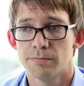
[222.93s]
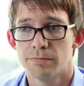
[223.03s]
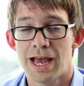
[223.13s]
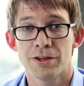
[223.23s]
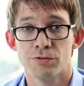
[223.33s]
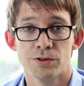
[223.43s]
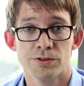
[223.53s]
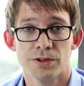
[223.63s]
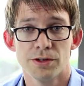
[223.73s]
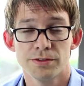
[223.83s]
as a
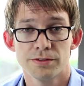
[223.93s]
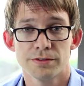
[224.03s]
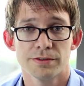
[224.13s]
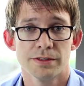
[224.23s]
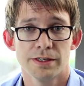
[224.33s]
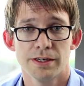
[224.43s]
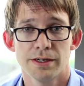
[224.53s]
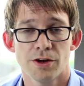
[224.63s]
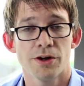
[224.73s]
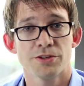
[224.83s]
result,
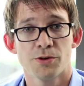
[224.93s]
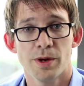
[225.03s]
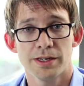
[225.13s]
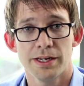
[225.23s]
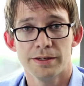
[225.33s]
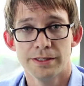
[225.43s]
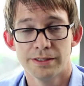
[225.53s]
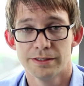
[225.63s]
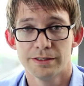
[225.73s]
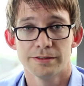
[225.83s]
consequently,
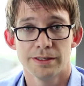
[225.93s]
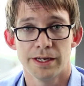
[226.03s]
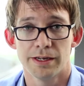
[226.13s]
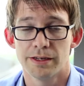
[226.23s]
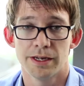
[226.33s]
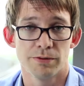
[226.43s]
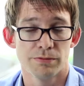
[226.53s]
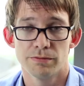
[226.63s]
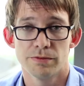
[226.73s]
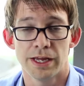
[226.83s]

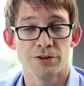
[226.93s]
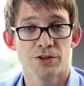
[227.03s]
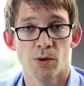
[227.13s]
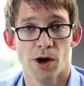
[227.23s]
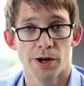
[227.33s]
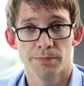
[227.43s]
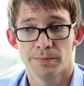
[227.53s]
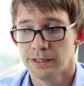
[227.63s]
and so on.